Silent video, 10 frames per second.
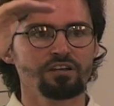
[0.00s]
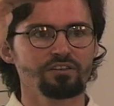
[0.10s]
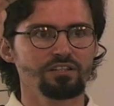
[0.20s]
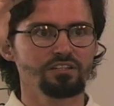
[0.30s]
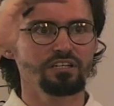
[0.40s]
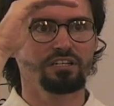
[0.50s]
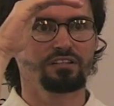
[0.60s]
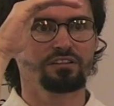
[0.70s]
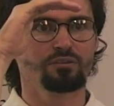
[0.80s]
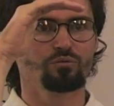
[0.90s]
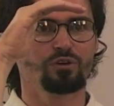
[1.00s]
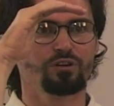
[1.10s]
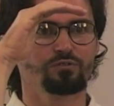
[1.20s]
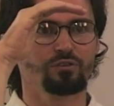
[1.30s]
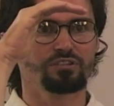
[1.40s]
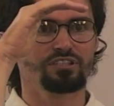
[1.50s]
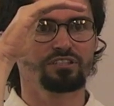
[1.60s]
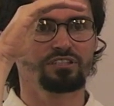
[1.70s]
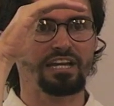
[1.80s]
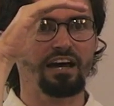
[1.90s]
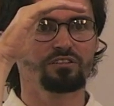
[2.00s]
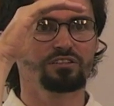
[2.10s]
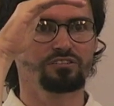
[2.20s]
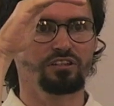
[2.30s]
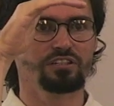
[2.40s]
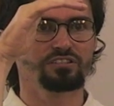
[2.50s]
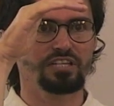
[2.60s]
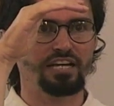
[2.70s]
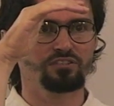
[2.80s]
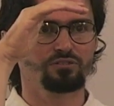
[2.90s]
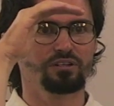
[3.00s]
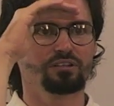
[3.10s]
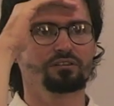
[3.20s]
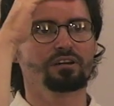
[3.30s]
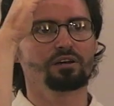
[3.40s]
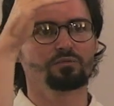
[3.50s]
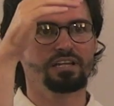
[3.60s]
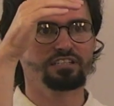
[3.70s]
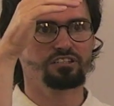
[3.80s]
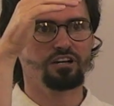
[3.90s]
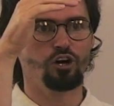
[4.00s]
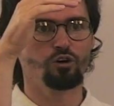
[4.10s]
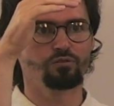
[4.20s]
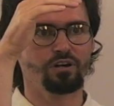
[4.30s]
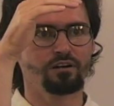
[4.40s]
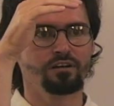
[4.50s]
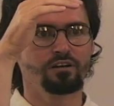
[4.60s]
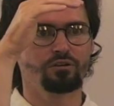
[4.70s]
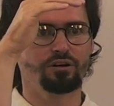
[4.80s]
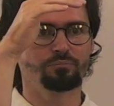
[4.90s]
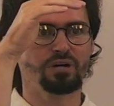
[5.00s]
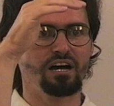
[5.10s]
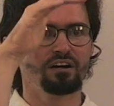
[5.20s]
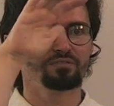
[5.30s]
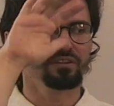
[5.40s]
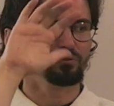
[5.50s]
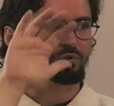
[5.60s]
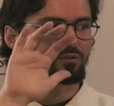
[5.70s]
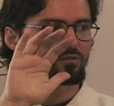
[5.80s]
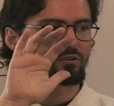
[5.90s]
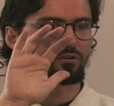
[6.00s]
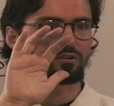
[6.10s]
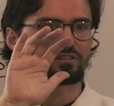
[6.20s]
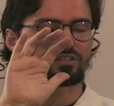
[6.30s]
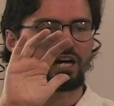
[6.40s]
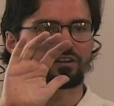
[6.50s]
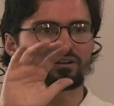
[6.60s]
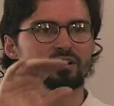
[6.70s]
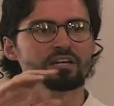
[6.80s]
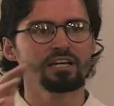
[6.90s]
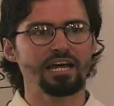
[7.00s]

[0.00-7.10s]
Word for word: that the, the word for south is in Sanskrit uh, relates to over or above, and the word for north is under.